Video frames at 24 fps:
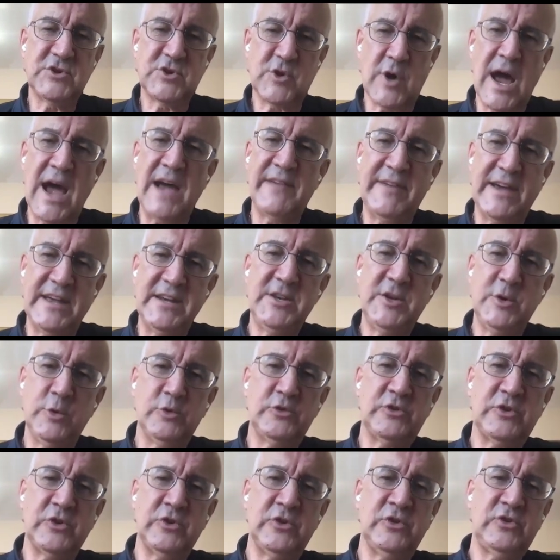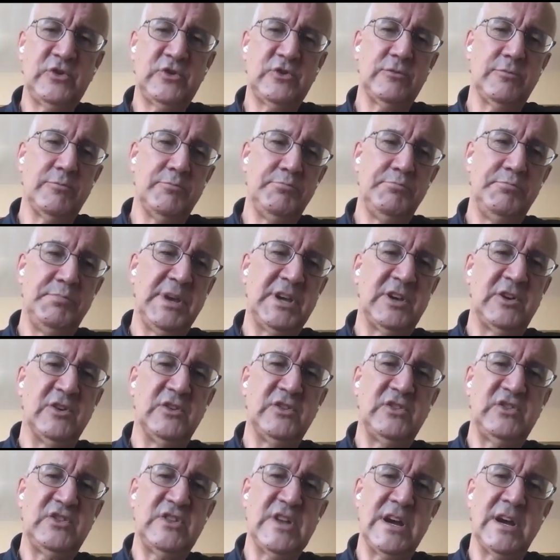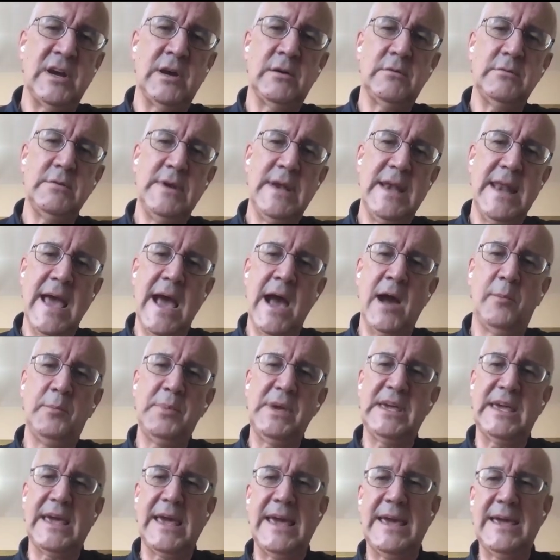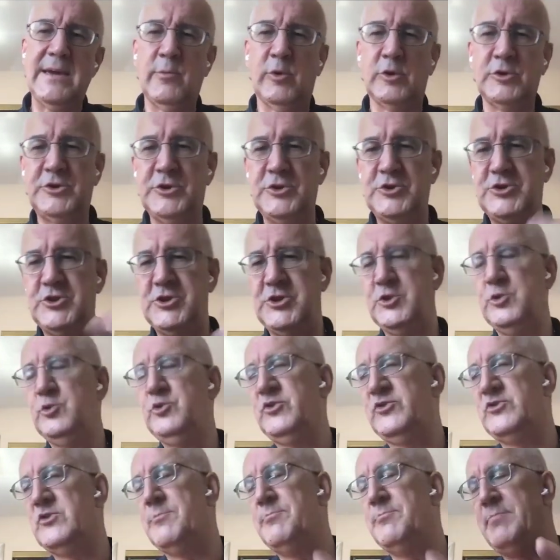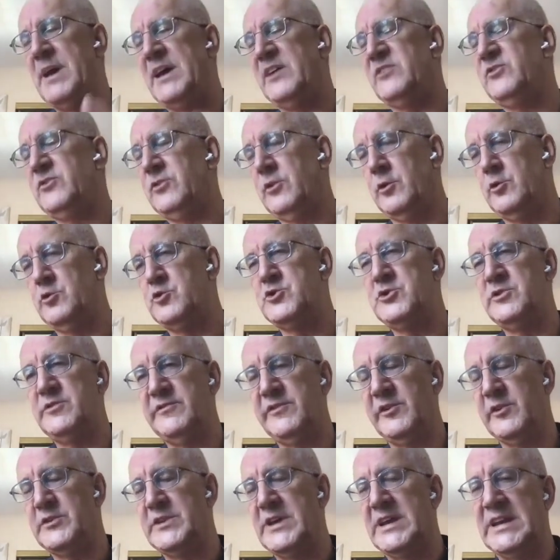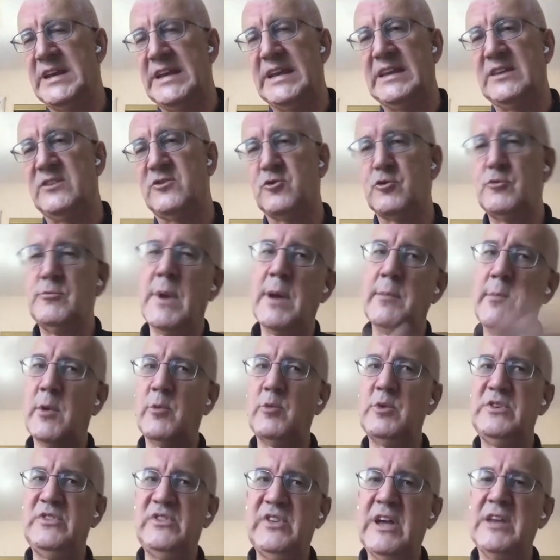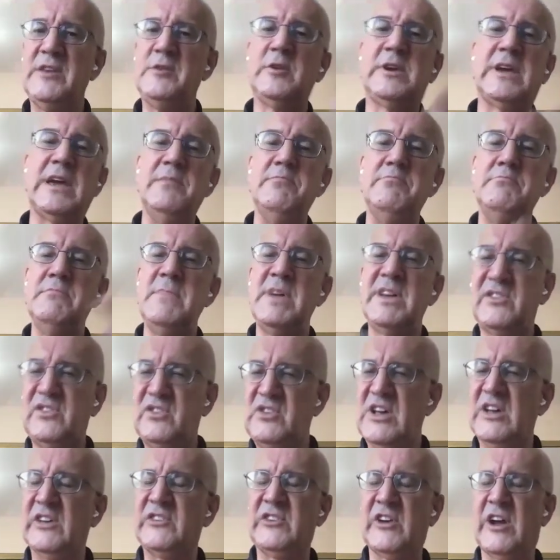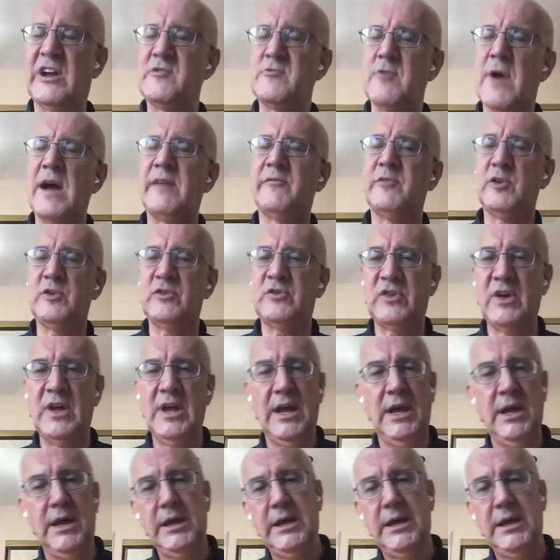drive end users, because they're now being able to choose the best solution for their needs. Remember, we said you can mix CSI drivers